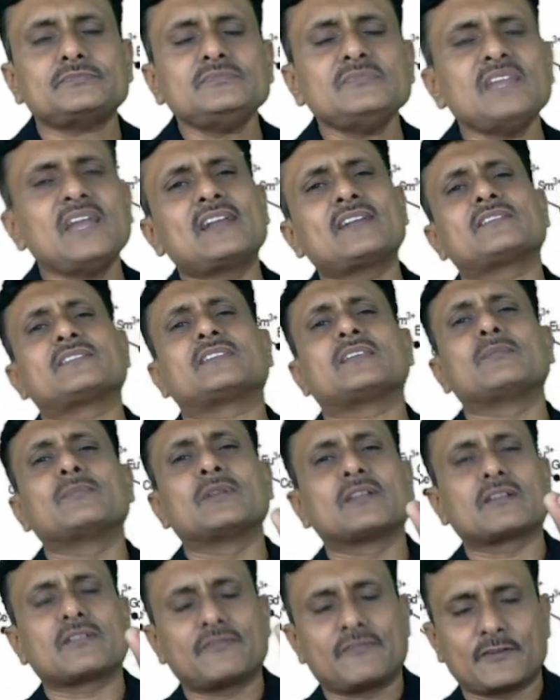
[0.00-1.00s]
And
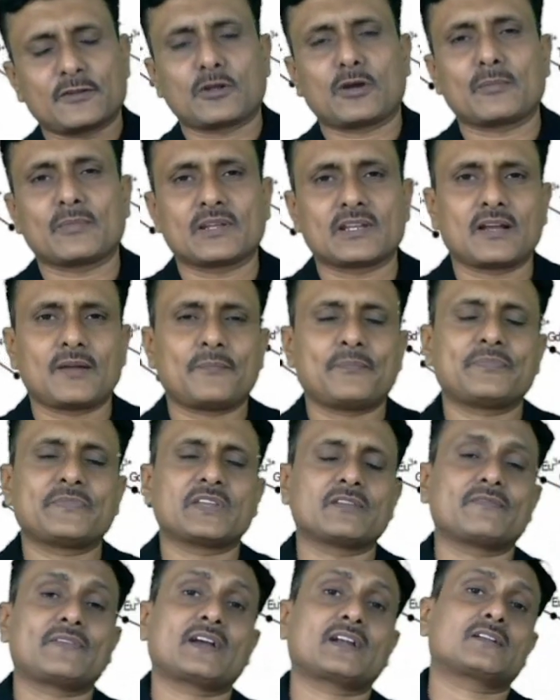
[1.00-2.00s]
similar phenomena,
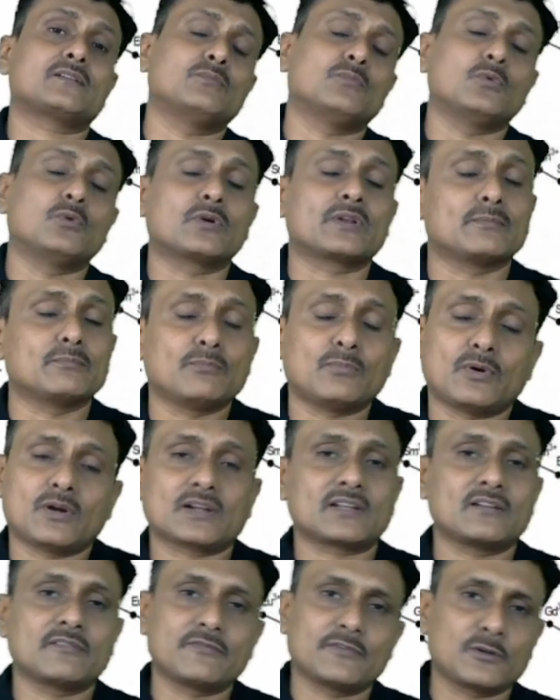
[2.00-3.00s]
in fact more
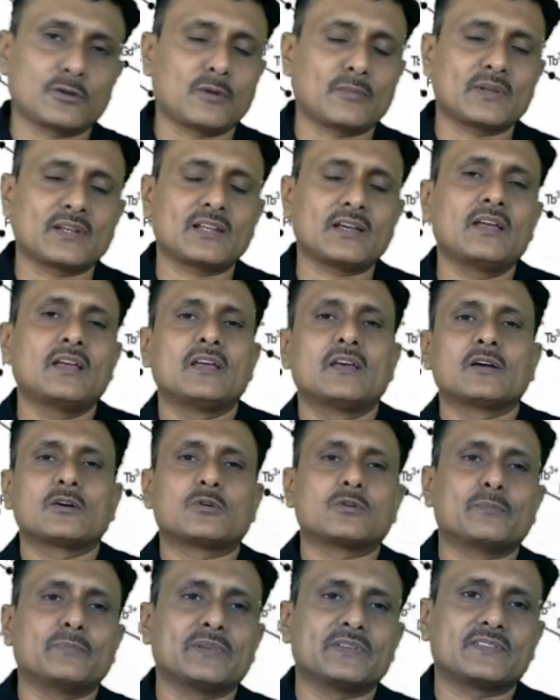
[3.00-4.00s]
important phenomena,
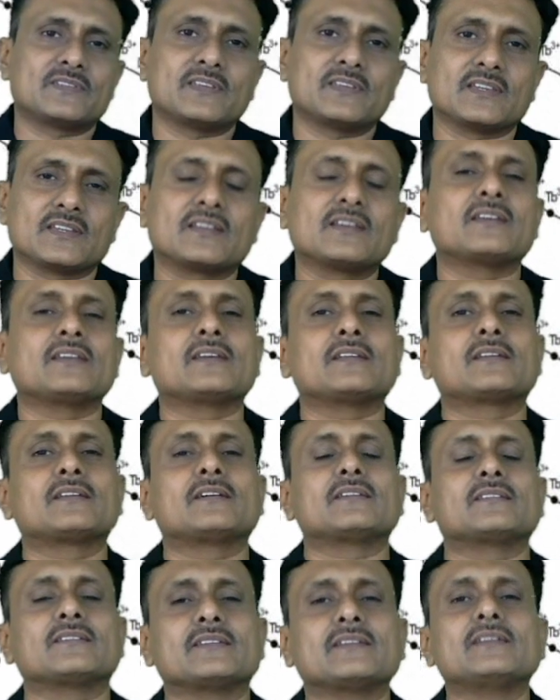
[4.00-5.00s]
could be seen in
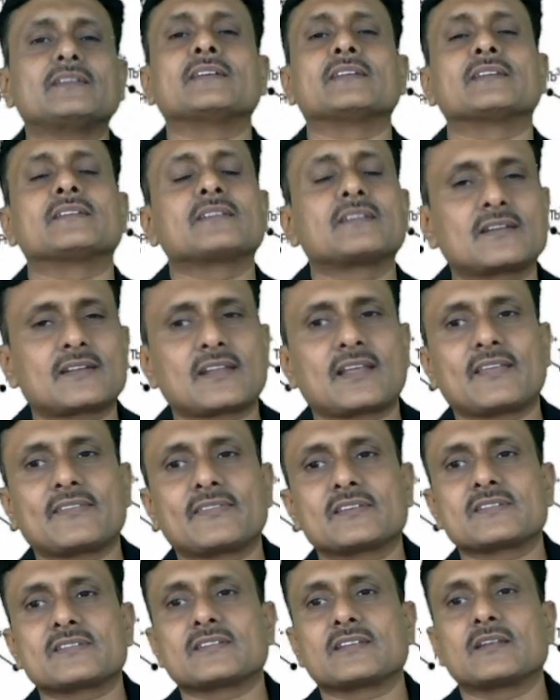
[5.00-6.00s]
the inner
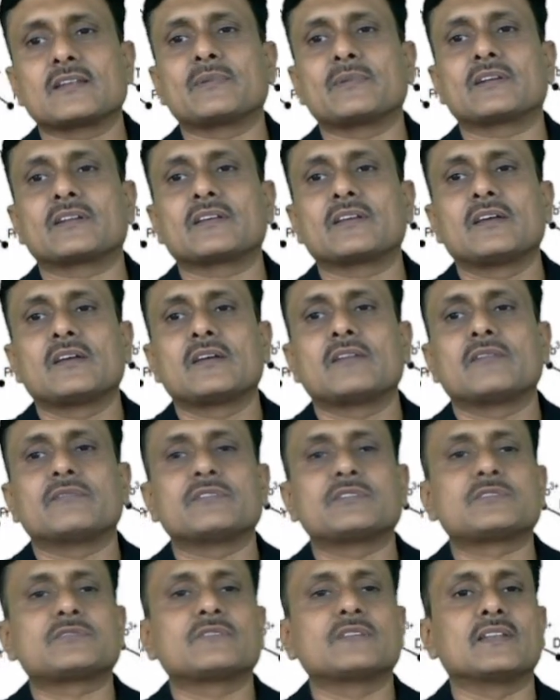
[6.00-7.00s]
transition element,
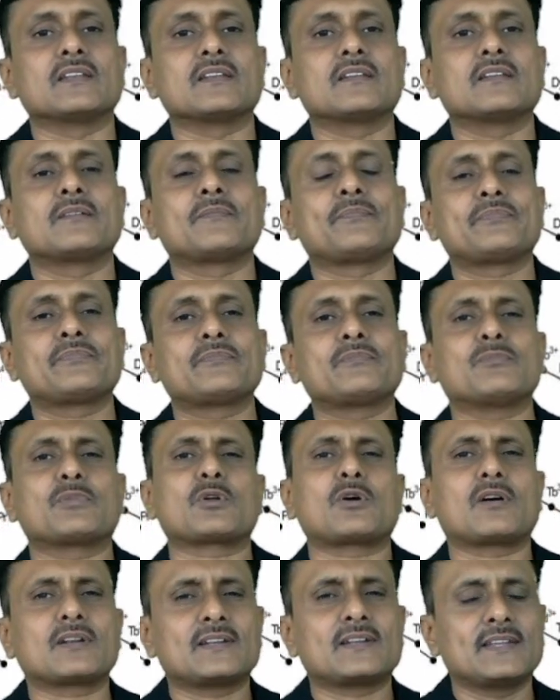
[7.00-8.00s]
which will
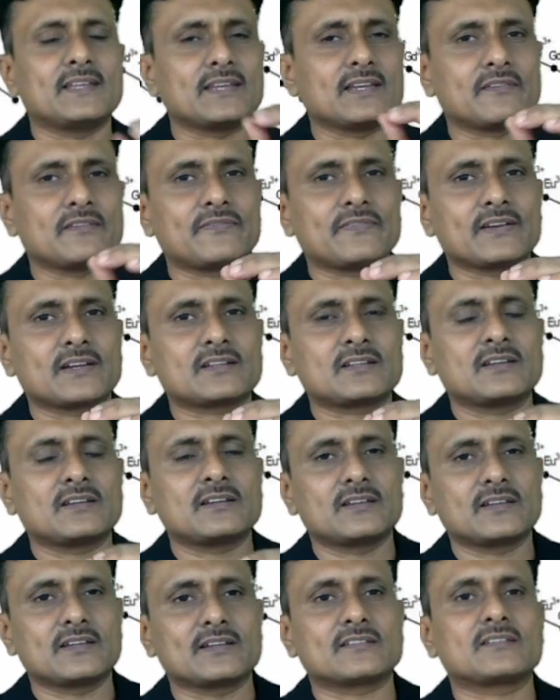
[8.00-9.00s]
broadly affect
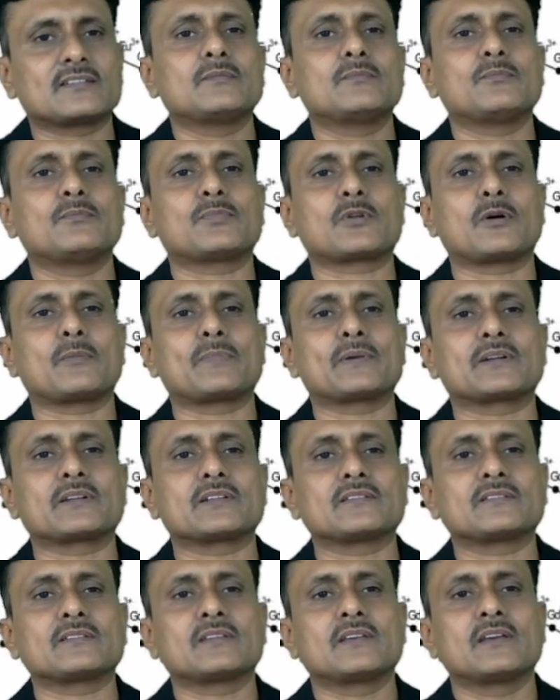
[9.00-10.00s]
its
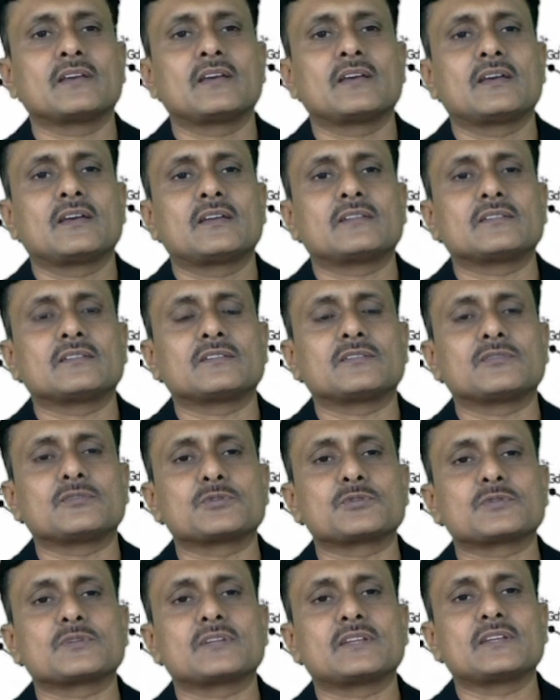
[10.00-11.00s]
properties. This
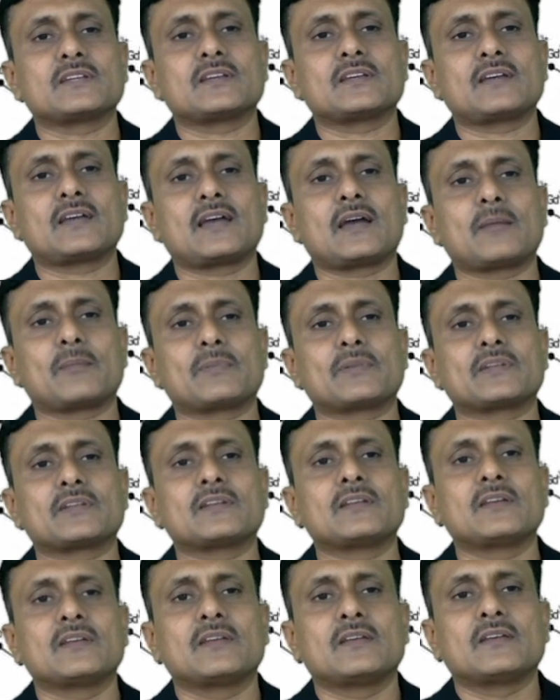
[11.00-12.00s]
usually happen in
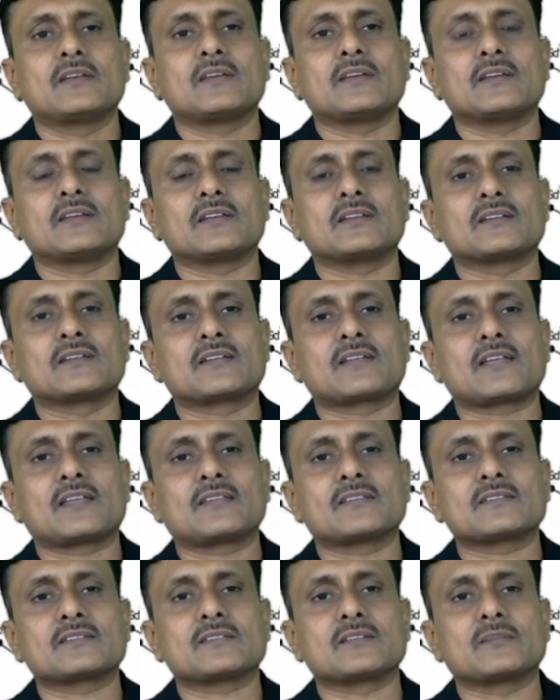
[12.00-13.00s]
inner
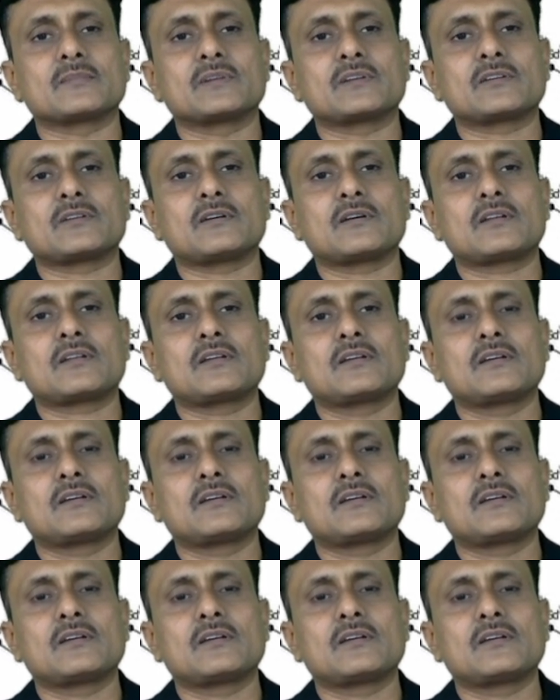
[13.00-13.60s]
transition element or